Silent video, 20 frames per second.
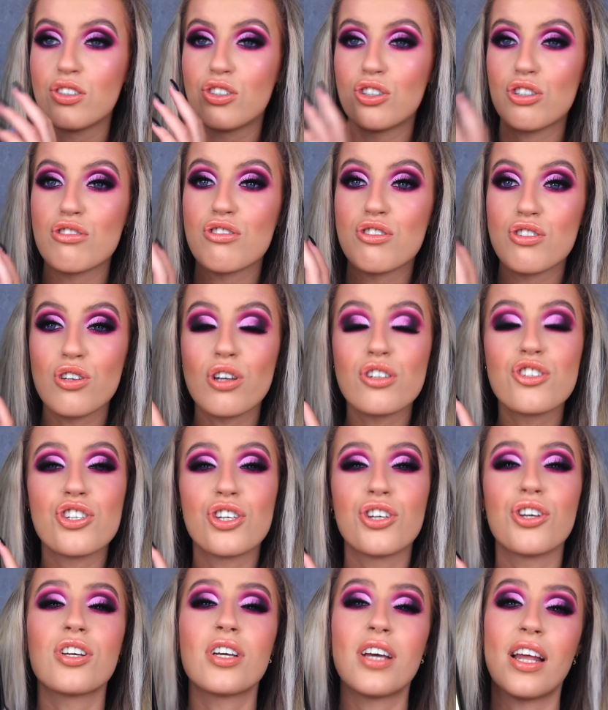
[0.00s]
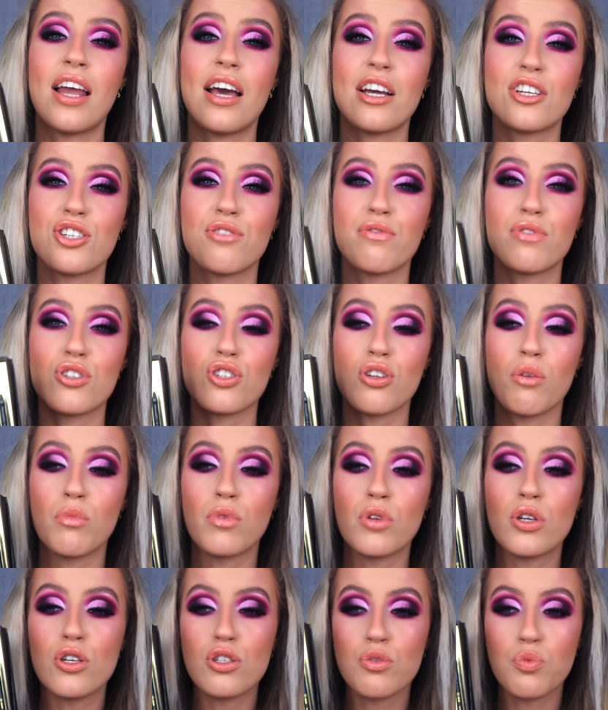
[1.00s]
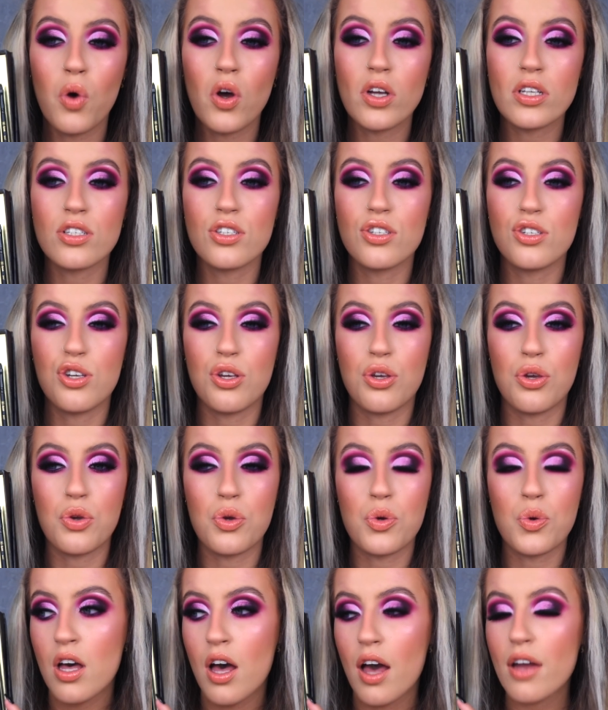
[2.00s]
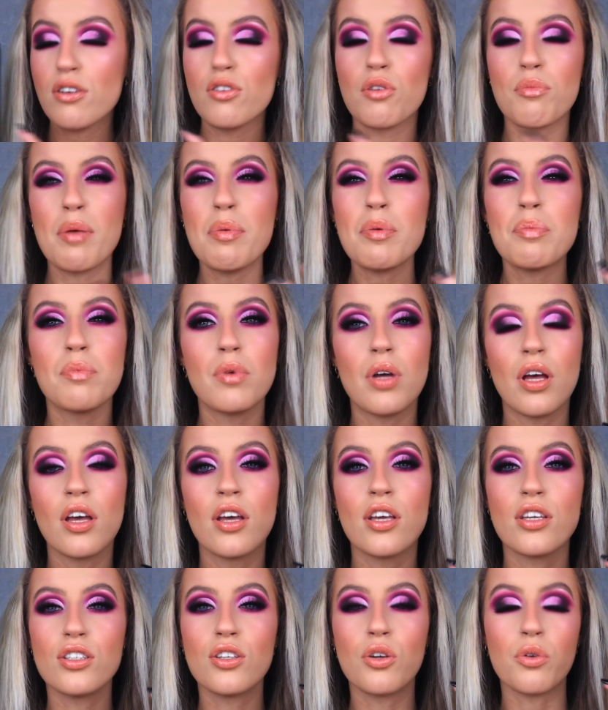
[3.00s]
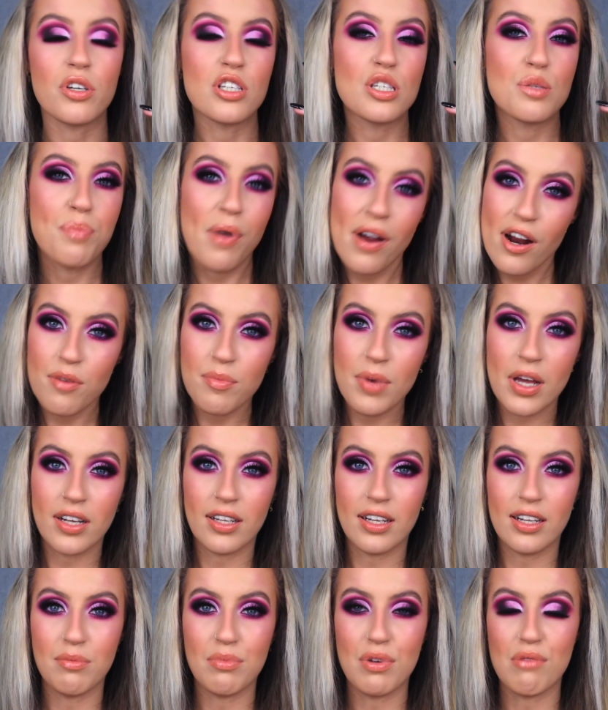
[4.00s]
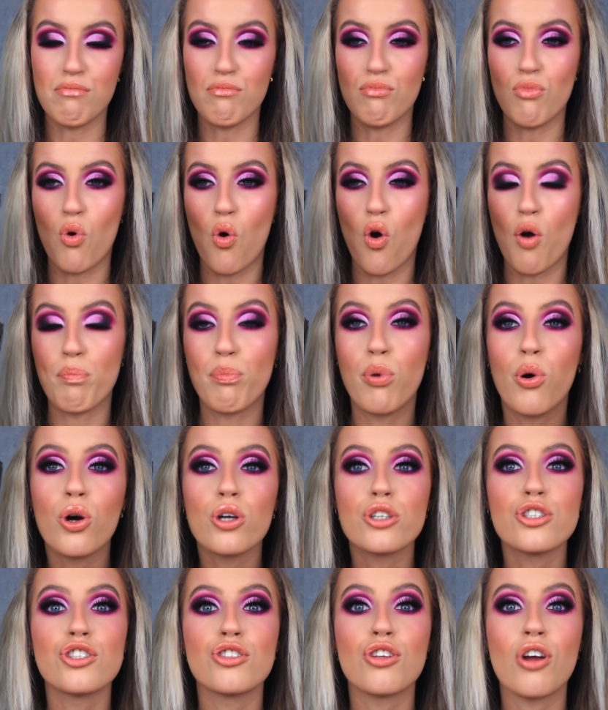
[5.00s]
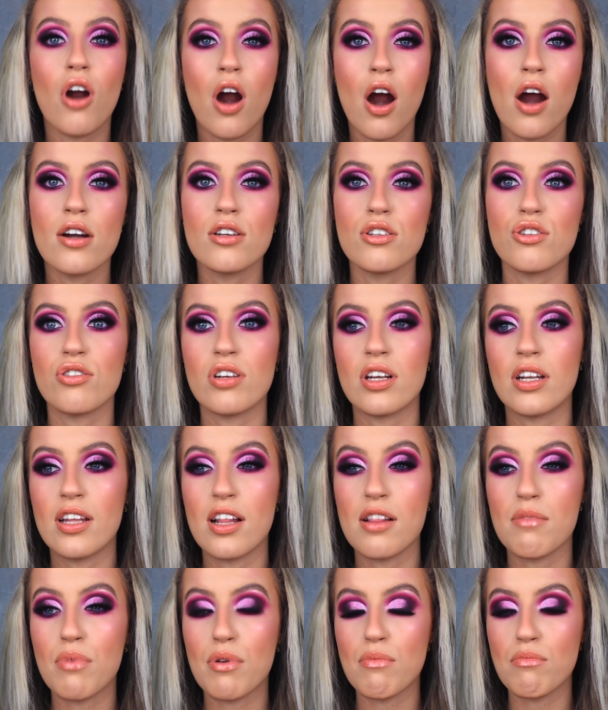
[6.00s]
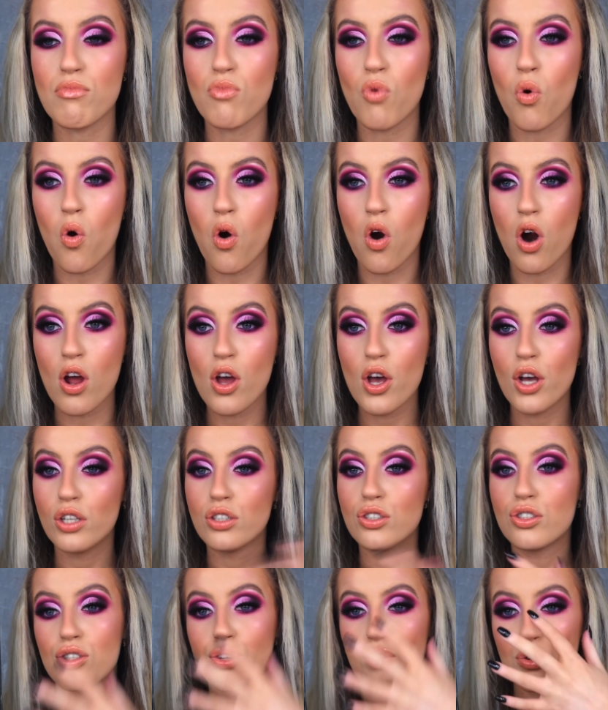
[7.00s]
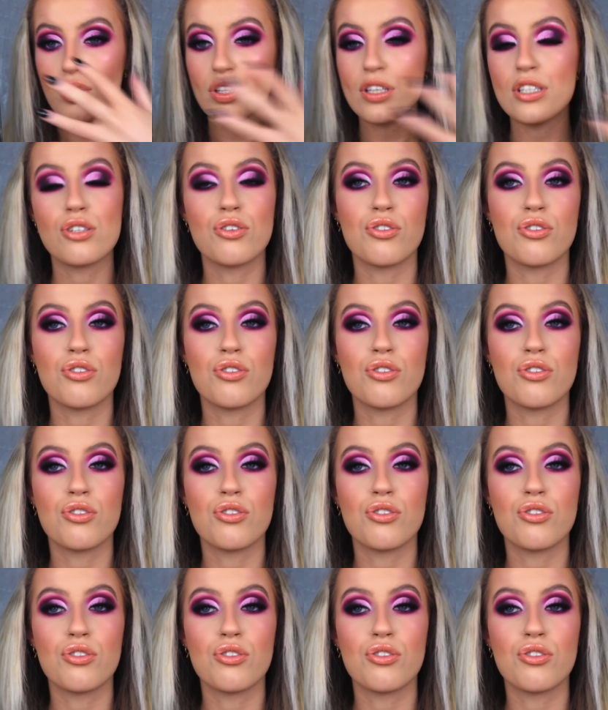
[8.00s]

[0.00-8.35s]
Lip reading: Just such a good collection for someone who's wanting to, I don't know, maybe, you know, experiment a little bit more, push their artistry a little bit more, do these